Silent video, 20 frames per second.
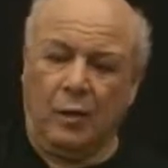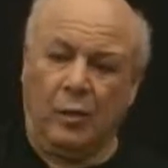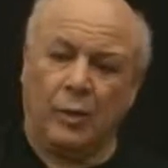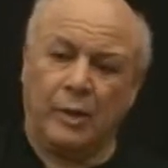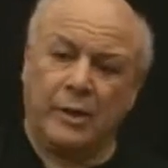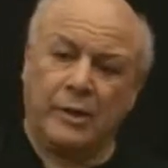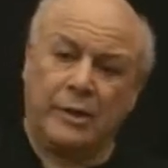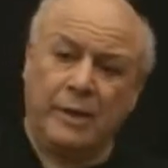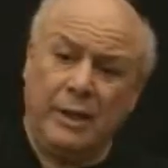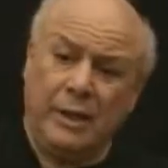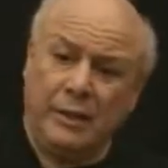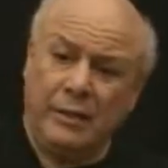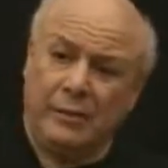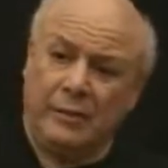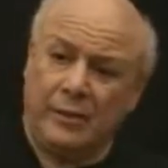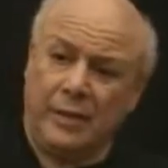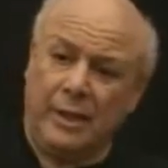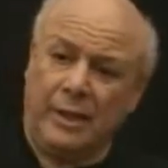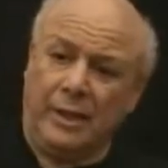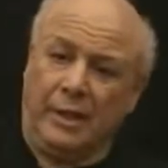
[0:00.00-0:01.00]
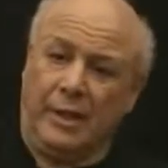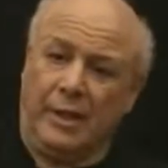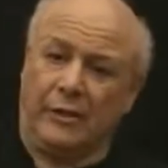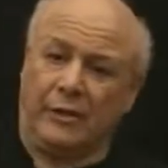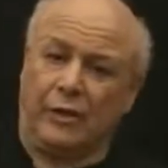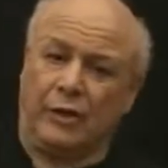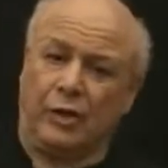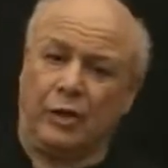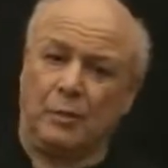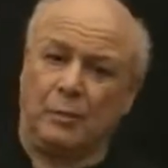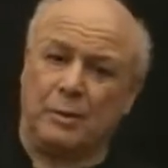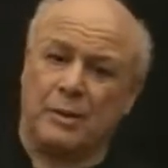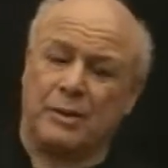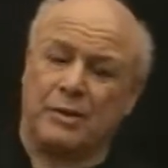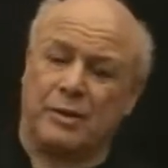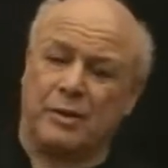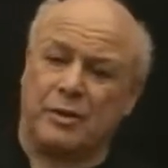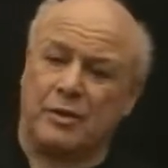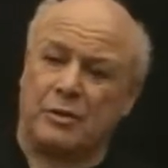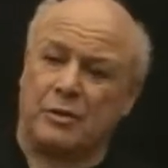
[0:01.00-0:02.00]
what it does is it
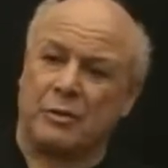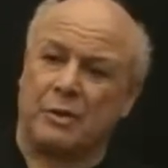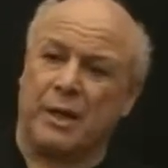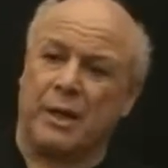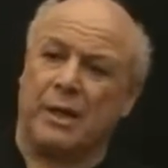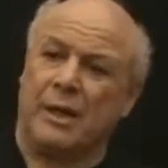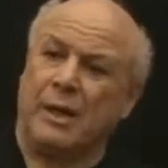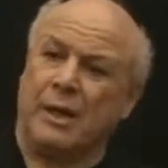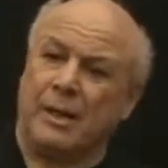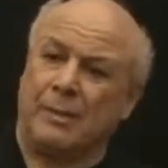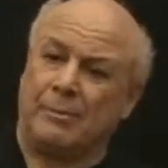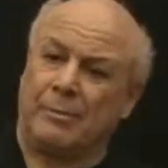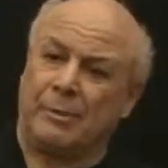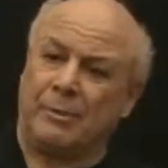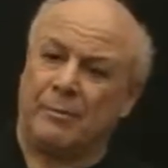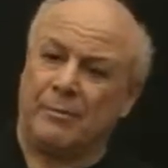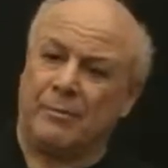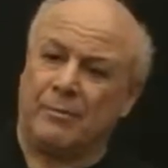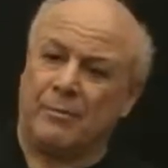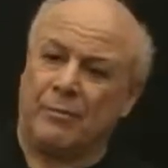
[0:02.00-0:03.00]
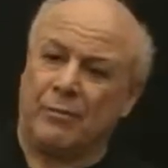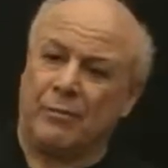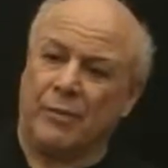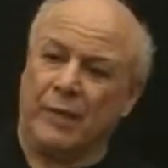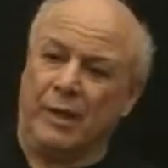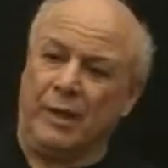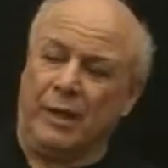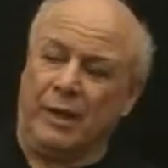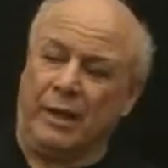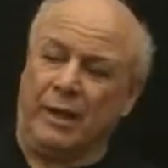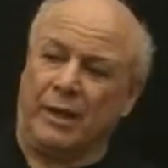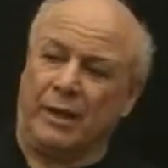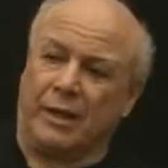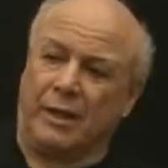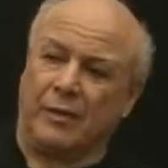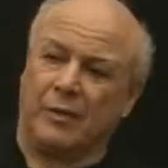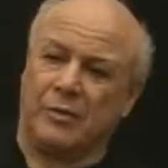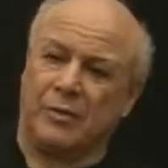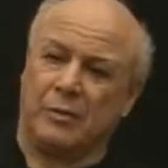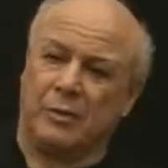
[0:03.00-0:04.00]
opens the string up, and it
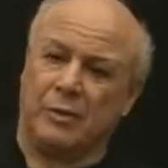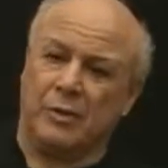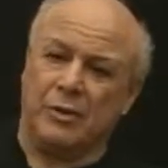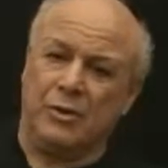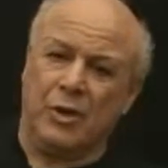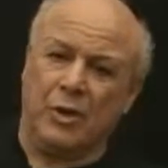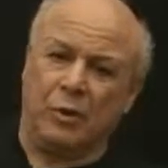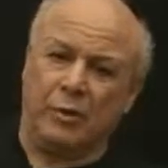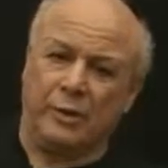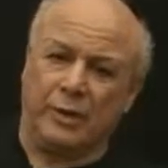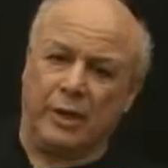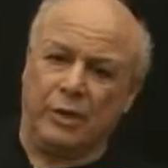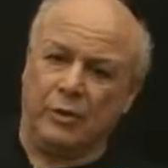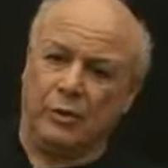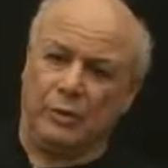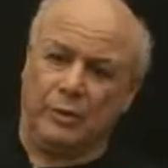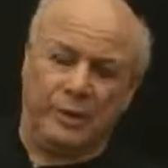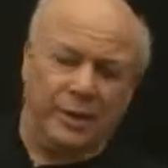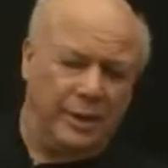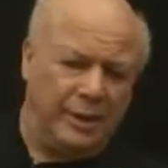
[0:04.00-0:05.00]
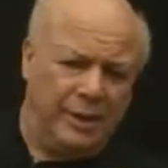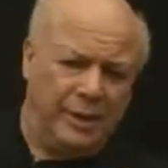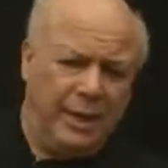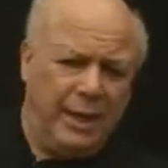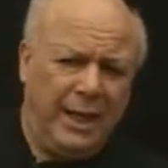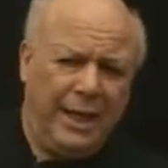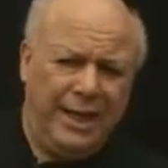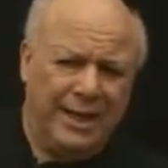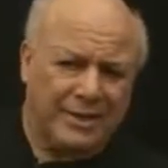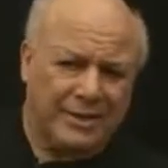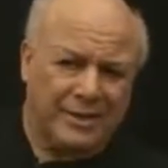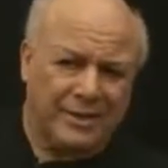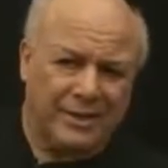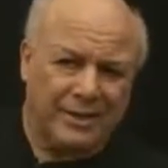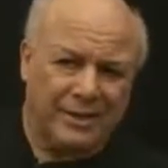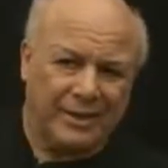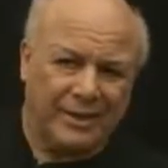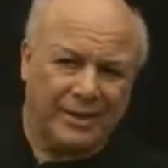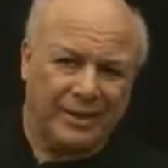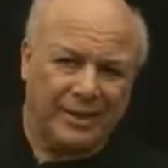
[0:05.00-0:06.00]
gives you a note that you didn't hit.
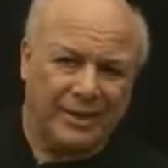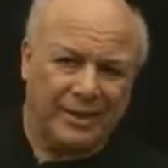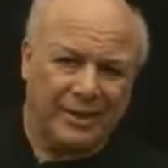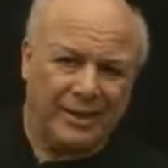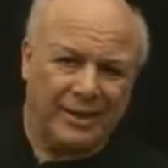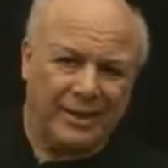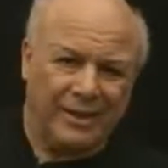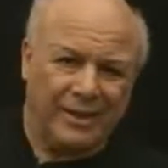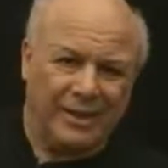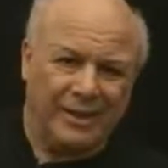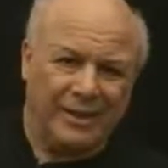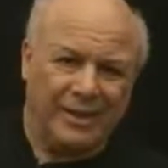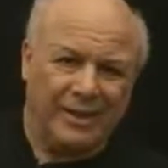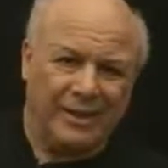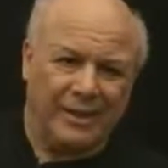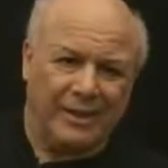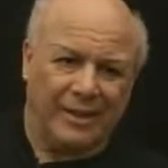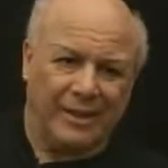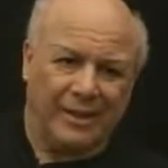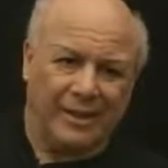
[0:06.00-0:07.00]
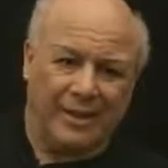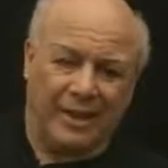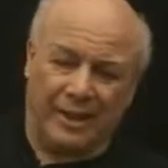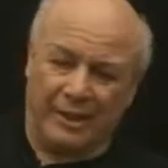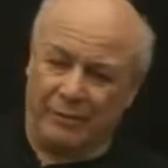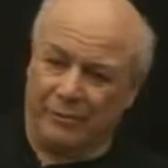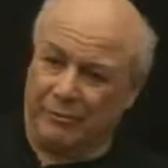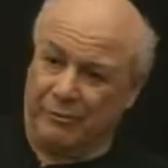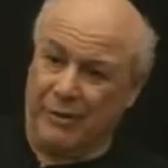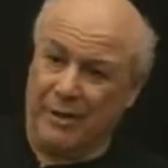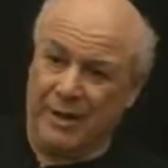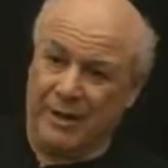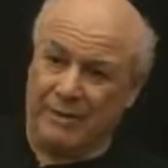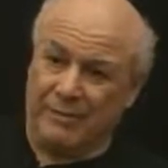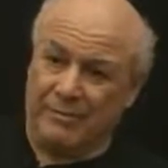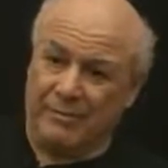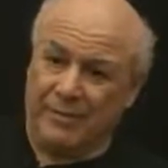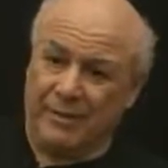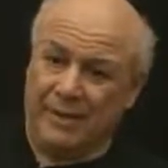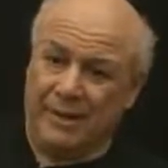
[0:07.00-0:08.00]
Kind of
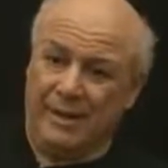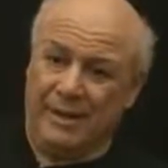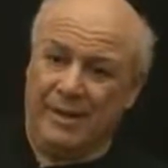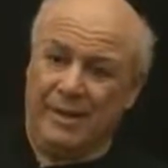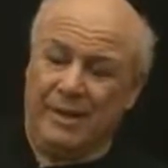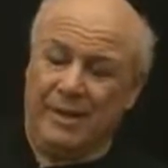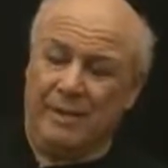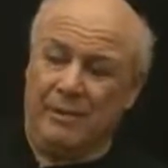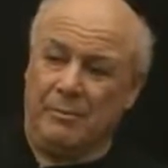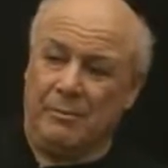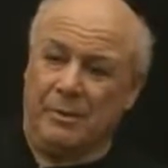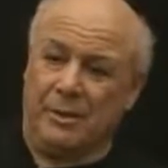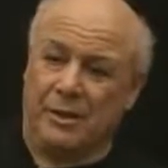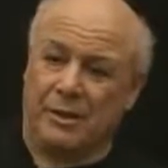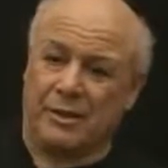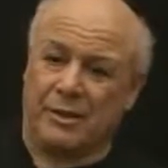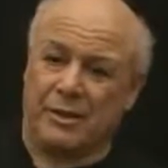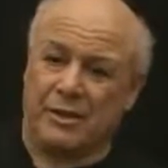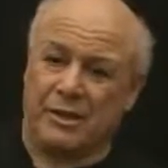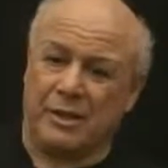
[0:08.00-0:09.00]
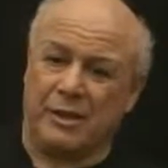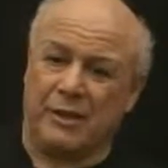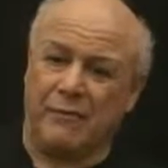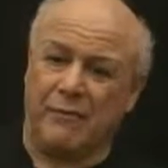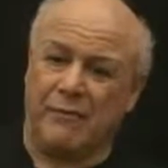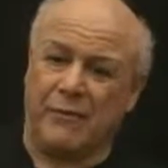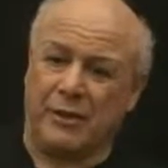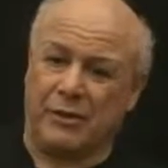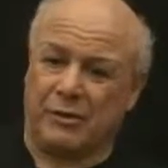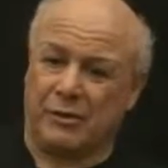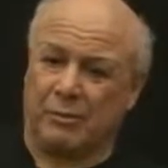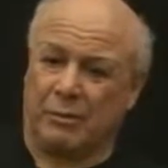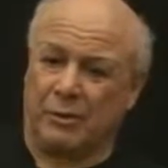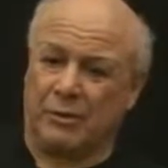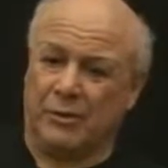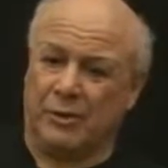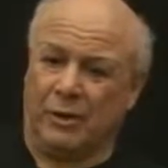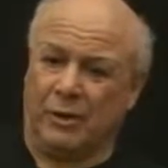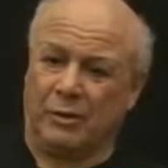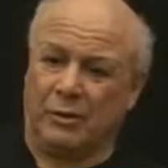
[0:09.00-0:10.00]
fun, because it's an
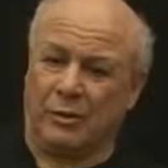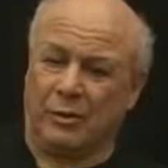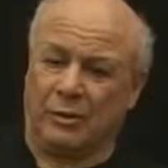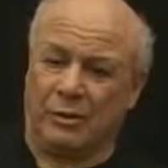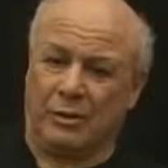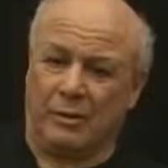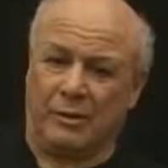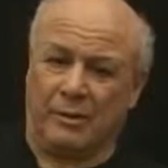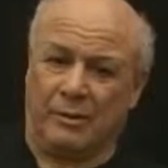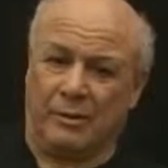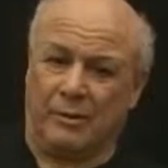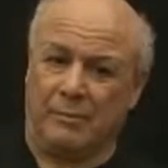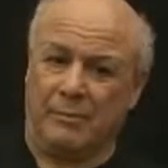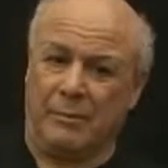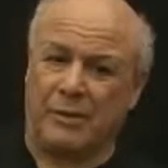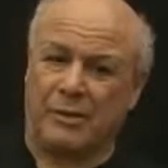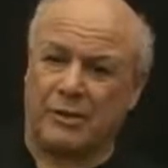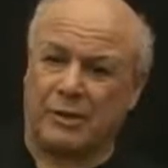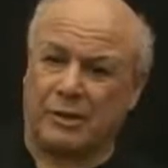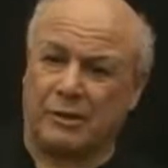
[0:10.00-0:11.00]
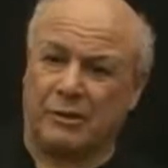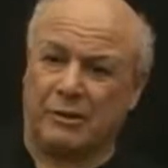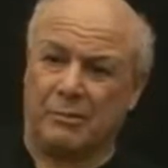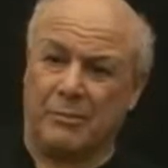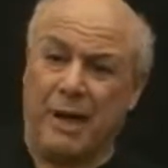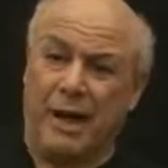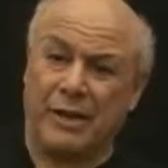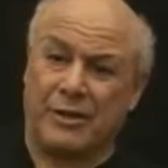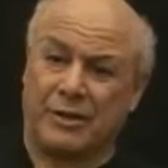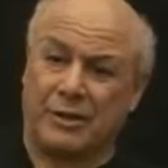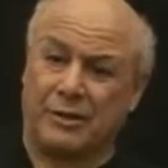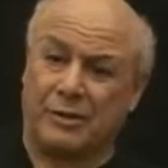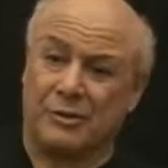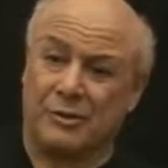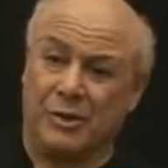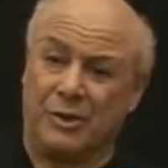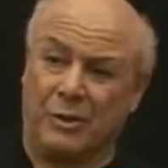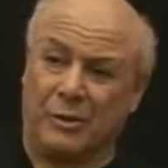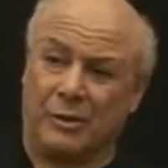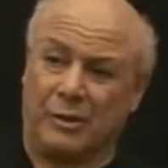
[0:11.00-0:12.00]
invisible note, or a mystical, magical
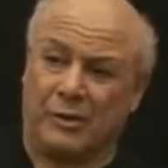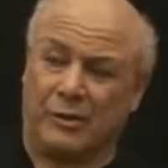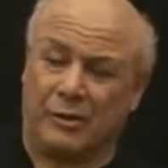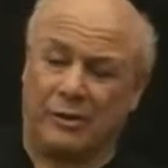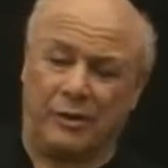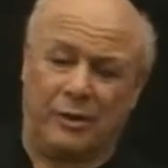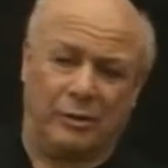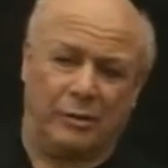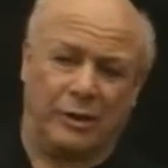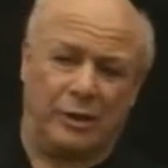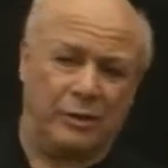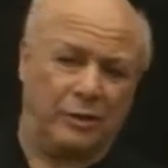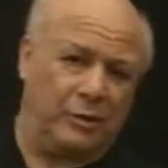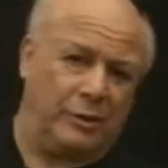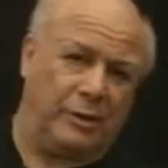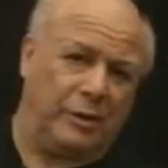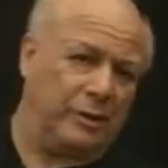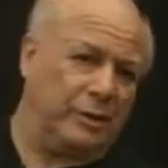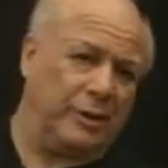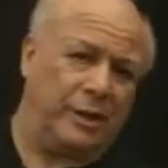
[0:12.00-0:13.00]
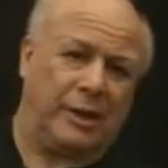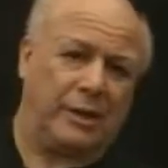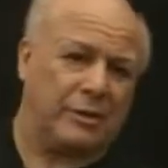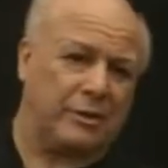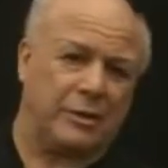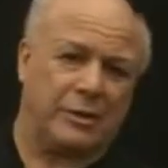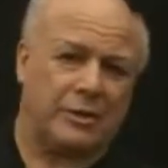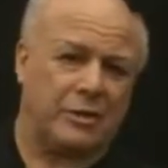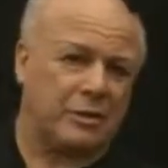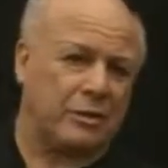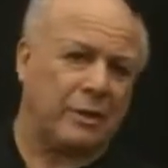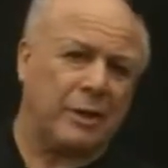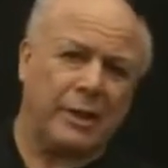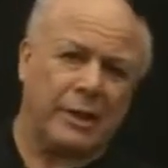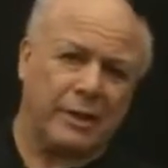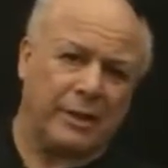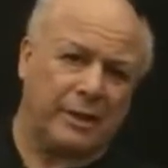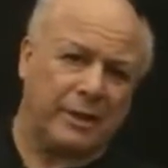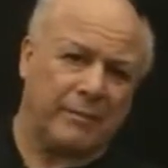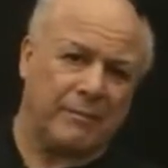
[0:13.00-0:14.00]
note. It's a note that you didn't actually
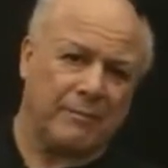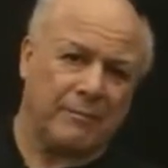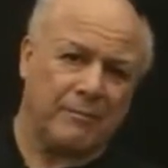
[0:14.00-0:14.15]
strike.